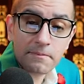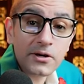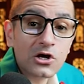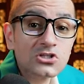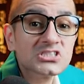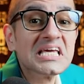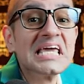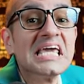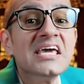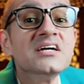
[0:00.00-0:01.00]
because the
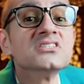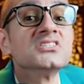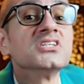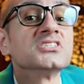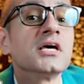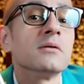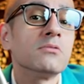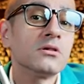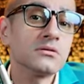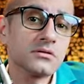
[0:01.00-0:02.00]
key is
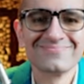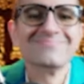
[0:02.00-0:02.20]
disabled.